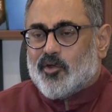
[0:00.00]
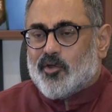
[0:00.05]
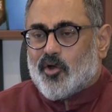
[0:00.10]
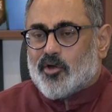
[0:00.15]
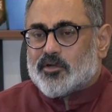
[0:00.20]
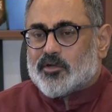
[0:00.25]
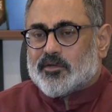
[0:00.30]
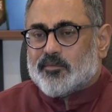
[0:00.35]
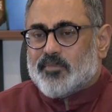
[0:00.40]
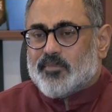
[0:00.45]

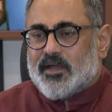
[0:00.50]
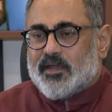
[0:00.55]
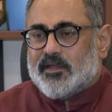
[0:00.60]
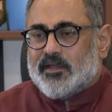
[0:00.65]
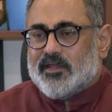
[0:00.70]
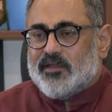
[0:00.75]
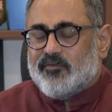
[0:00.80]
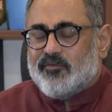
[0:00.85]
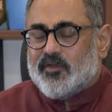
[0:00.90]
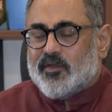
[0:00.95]
not by
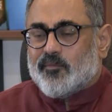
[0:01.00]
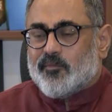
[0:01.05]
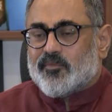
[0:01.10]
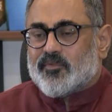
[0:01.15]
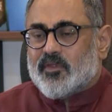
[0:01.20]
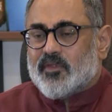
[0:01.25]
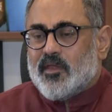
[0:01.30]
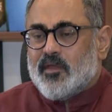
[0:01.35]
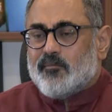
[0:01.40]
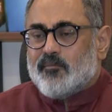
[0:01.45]

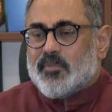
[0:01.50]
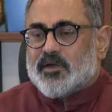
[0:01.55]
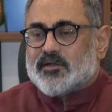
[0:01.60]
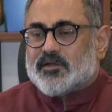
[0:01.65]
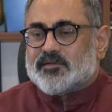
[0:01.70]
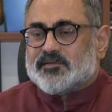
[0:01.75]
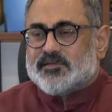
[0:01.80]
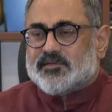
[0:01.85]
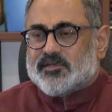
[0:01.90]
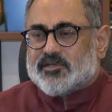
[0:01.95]
EVMs, but
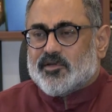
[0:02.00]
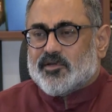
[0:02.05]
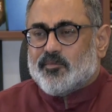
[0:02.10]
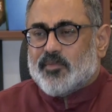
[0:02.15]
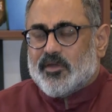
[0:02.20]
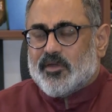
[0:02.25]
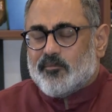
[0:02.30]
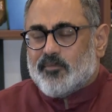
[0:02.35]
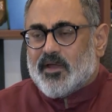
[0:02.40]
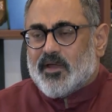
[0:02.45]
it's
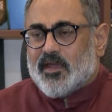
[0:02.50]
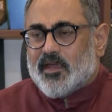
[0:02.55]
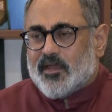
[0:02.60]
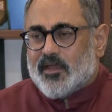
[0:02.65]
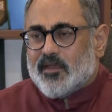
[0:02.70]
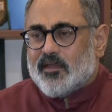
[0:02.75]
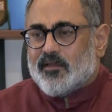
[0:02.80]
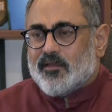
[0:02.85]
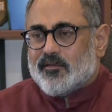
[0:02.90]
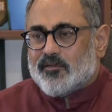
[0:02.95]
determined by
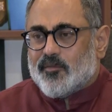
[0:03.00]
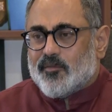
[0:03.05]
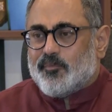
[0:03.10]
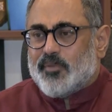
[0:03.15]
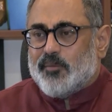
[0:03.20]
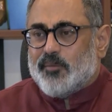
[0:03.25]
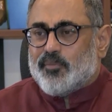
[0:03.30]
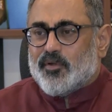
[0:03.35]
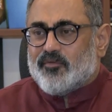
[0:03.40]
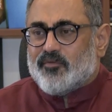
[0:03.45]
the
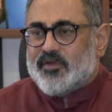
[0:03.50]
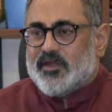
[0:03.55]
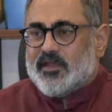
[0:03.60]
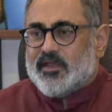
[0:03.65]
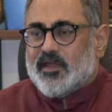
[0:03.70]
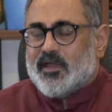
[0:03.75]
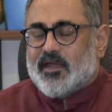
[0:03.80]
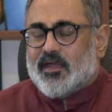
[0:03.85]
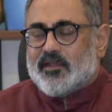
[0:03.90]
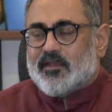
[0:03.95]
people of
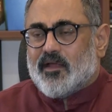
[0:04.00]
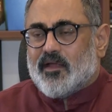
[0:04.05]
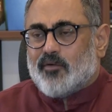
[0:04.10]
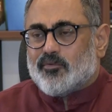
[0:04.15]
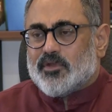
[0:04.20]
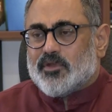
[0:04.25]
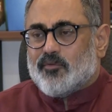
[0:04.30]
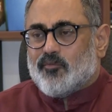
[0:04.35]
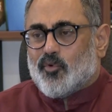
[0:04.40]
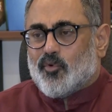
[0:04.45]
India and how
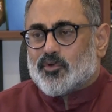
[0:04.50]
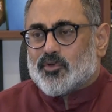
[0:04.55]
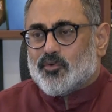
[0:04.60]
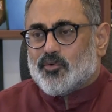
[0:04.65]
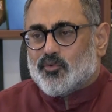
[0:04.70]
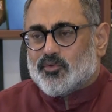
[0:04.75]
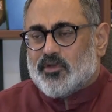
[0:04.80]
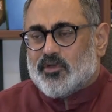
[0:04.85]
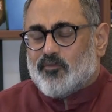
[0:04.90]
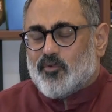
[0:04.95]
they vote and
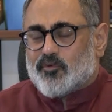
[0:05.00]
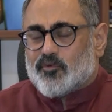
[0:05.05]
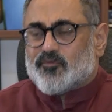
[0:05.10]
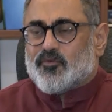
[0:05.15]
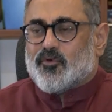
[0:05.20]
who they vote